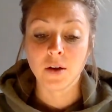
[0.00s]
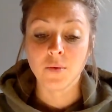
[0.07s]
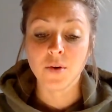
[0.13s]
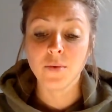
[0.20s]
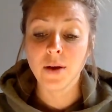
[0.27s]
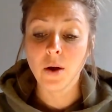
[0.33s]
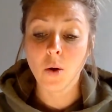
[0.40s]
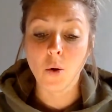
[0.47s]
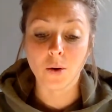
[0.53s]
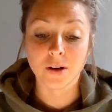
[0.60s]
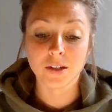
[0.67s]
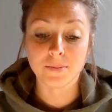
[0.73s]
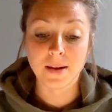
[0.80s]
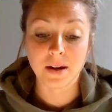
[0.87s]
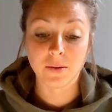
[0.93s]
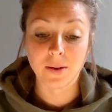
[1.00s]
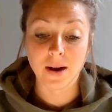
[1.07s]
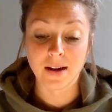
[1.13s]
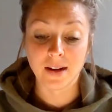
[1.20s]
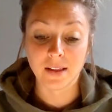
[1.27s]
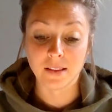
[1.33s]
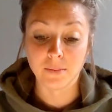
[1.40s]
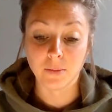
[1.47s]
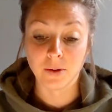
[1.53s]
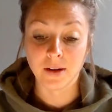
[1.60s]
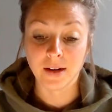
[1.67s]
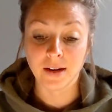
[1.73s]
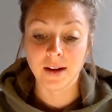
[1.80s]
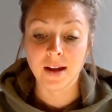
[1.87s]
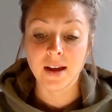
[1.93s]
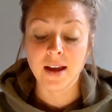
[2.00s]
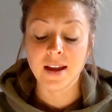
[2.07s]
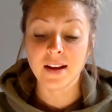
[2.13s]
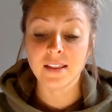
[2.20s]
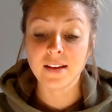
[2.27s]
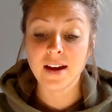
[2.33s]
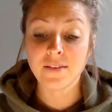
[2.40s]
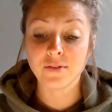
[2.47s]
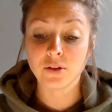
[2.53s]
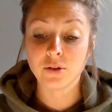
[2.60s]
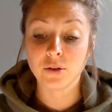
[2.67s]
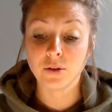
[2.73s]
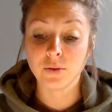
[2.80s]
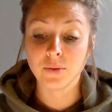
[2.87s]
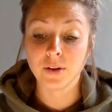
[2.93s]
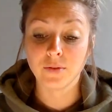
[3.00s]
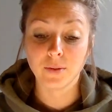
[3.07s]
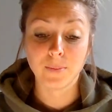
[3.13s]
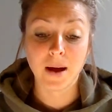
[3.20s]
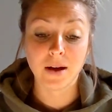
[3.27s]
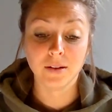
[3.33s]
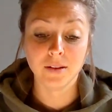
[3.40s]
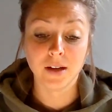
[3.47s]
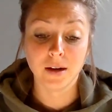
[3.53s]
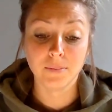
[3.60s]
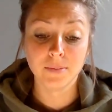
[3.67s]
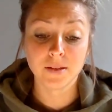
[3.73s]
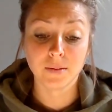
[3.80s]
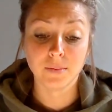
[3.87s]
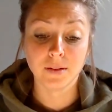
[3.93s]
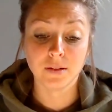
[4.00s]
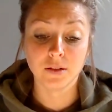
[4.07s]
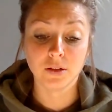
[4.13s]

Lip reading: We went horseback riding in the morning, and in the afternoon we rappelled up some